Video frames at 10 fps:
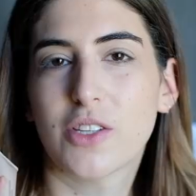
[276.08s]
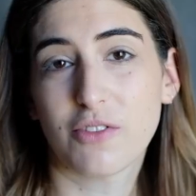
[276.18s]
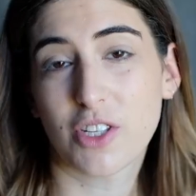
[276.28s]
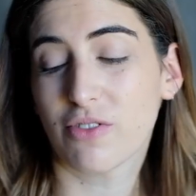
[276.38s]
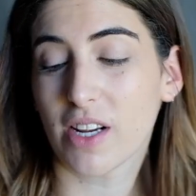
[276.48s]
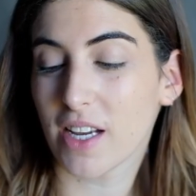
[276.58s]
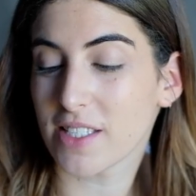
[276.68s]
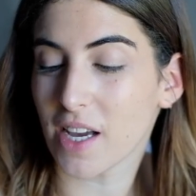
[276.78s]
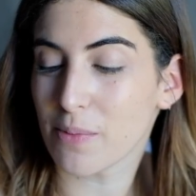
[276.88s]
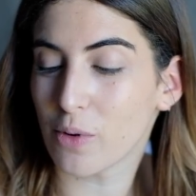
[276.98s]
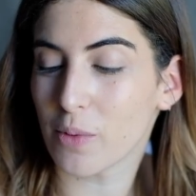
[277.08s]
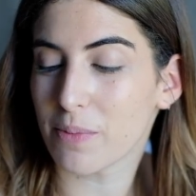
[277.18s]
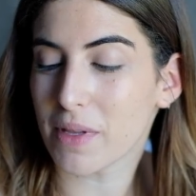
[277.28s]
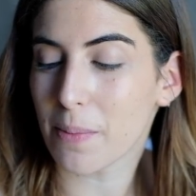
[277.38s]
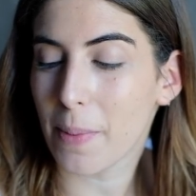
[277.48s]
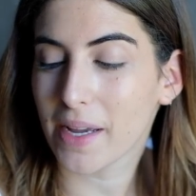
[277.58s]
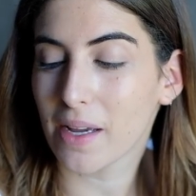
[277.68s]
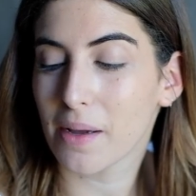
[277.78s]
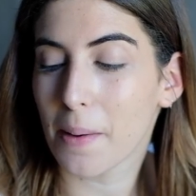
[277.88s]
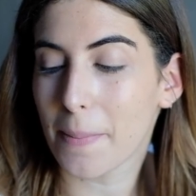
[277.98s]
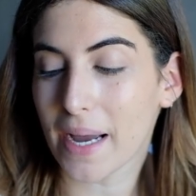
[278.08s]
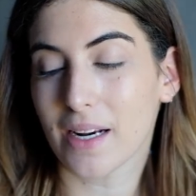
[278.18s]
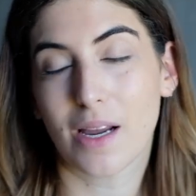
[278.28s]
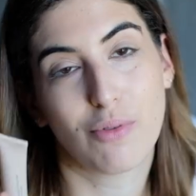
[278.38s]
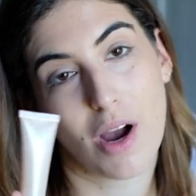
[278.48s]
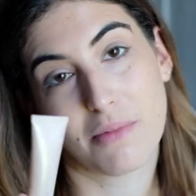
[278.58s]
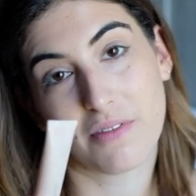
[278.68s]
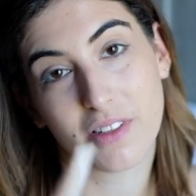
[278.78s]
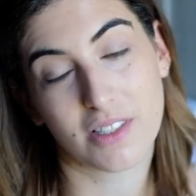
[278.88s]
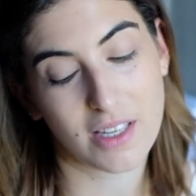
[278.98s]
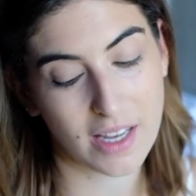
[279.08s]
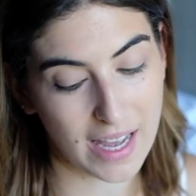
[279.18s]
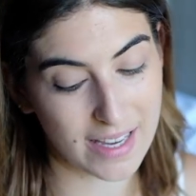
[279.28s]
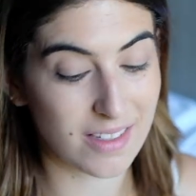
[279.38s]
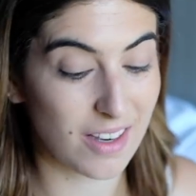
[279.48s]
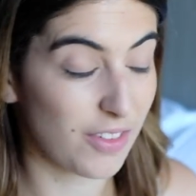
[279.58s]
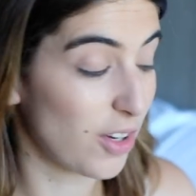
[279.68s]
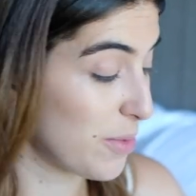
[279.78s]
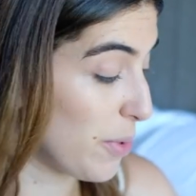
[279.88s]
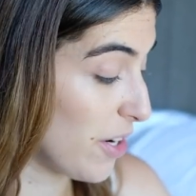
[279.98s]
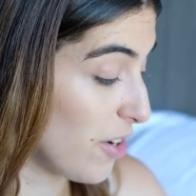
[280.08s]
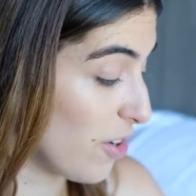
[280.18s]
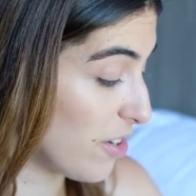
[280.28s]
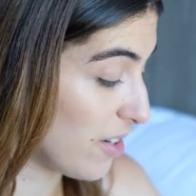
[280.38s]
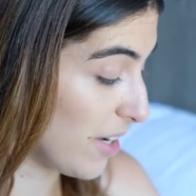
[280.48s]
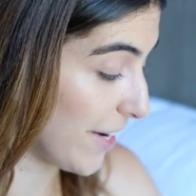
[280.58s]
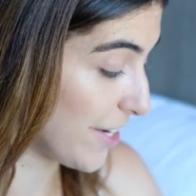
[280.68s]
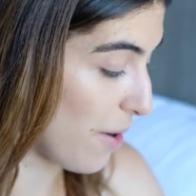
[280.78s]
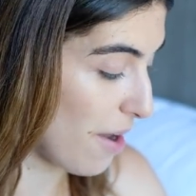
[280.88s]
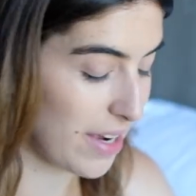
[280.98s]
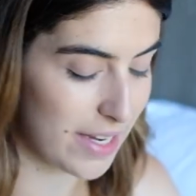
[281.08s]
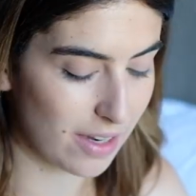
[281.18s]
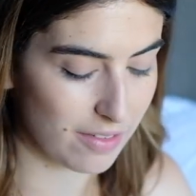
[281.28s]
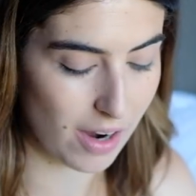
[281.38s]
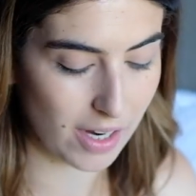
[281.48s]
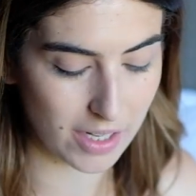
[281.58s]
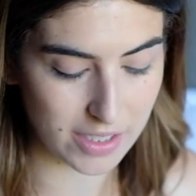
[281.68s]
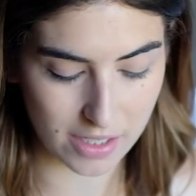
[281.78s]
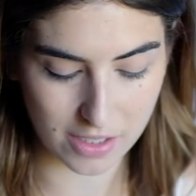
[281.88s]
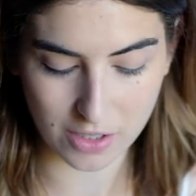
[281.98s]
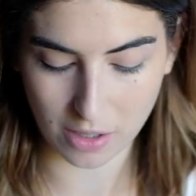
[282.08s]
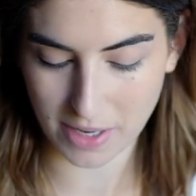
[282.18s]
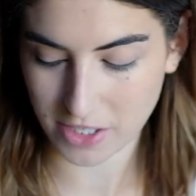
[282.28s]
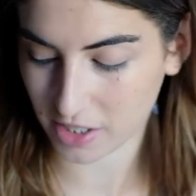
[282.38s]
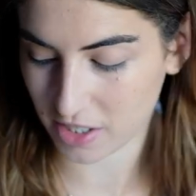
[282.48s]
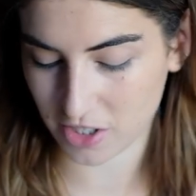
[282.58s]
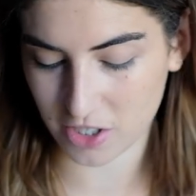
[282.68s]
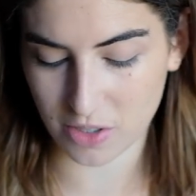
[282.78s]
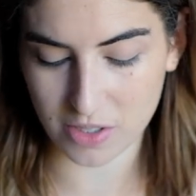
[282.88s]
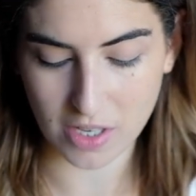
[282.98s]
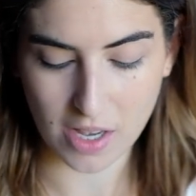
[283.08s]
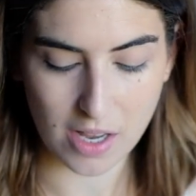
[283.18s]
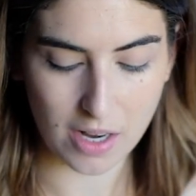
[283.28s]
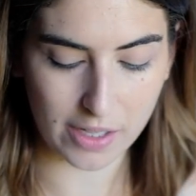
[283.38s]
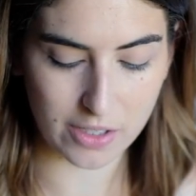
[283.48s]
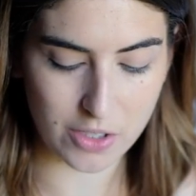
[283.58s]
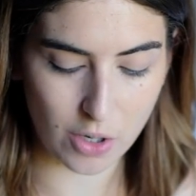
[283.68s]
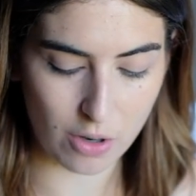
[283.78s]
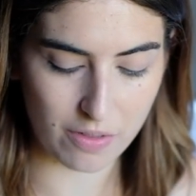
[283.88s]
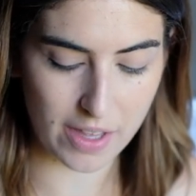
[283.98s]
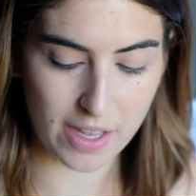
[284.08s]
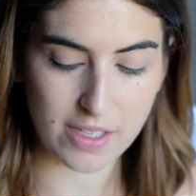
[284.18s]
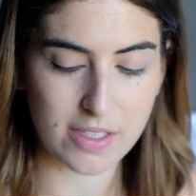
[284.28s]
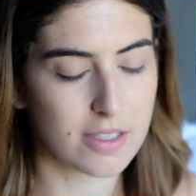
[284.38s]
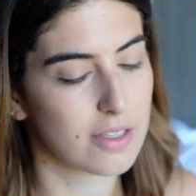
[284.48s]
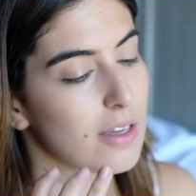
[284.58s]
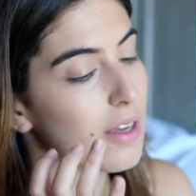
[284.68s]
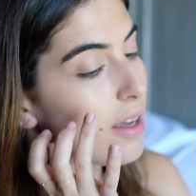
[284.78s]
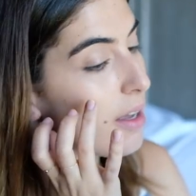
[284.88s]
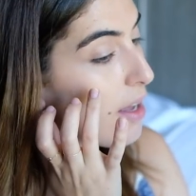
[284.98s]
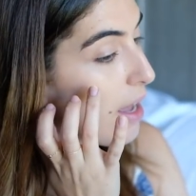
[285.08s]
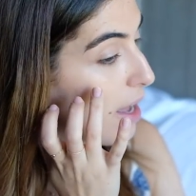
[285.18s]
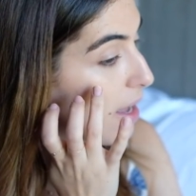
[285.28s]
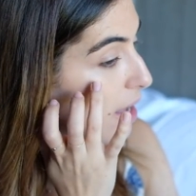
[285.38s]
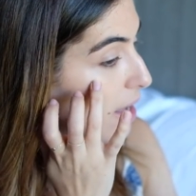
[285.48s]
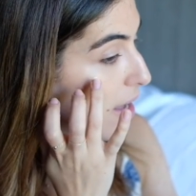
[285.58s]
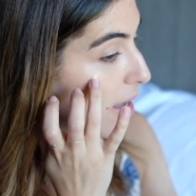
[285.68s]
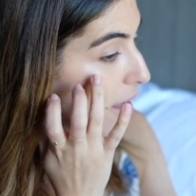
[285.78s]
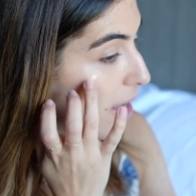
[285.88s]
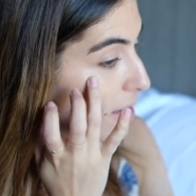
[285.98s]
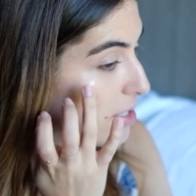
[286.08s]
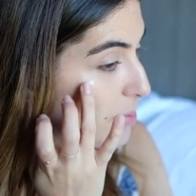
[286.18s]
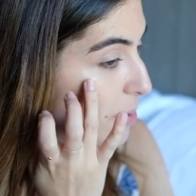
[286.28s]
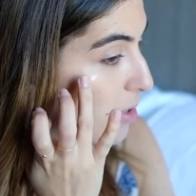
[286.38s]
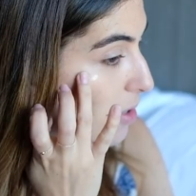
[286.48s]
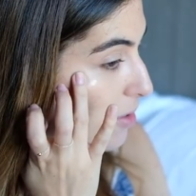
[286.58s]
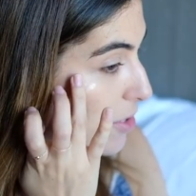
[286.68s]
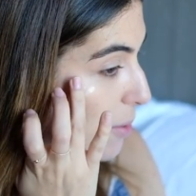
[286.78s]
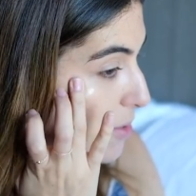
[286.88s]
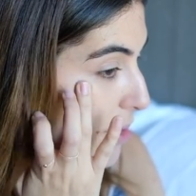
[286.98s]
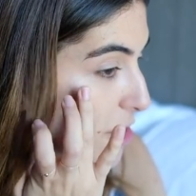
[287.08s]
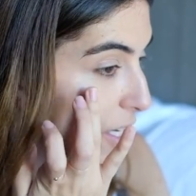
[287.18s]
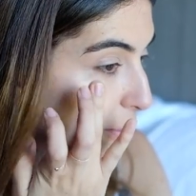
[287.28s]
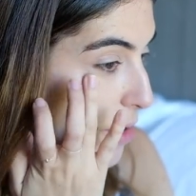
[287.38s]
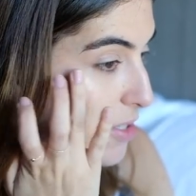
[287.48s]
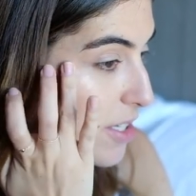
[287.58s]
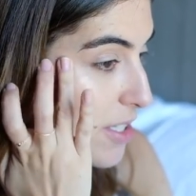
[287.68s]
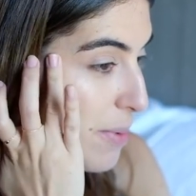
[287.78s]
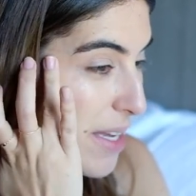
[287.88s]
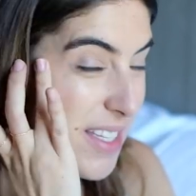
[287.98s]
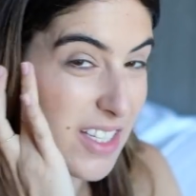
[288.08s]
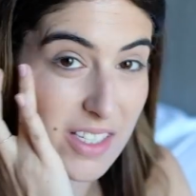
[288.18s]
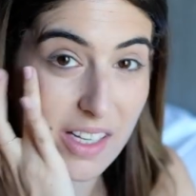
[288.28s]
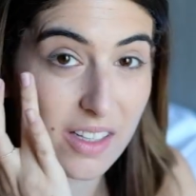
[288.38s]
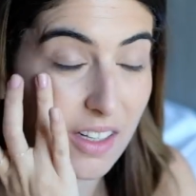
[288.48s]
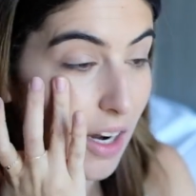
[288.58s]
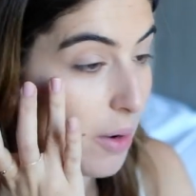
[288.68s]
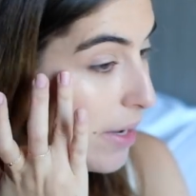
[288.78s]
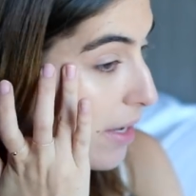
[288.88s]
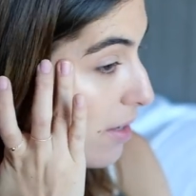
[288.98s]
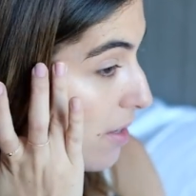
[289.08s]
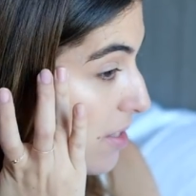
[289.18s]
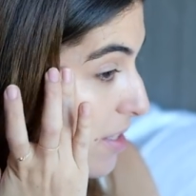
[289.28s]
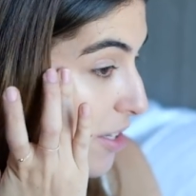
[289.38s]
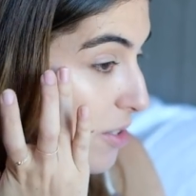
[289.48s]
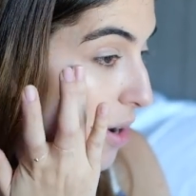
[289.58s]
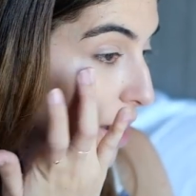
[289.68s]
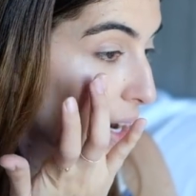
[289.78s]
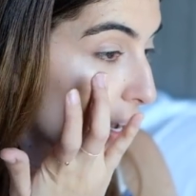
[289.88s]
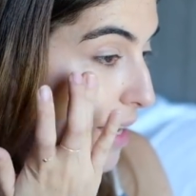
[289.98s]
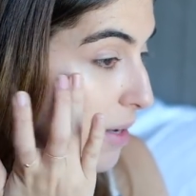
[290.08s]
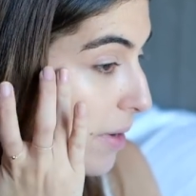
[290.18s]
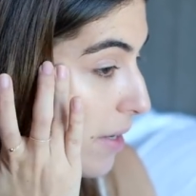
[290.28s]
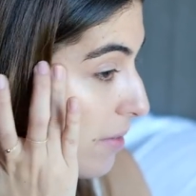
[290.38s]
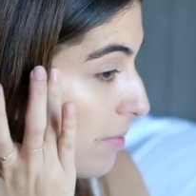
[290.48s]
So I've just realized that I brought with me the Becca Backlight Priming Filter and I forgot to put it on, and I don't have any kind of highlighter. So I'm actually gonna just use like a dot of this and just put it on the tops of my cheekbones because it's basically just like a glowy, subtle highlight anyway.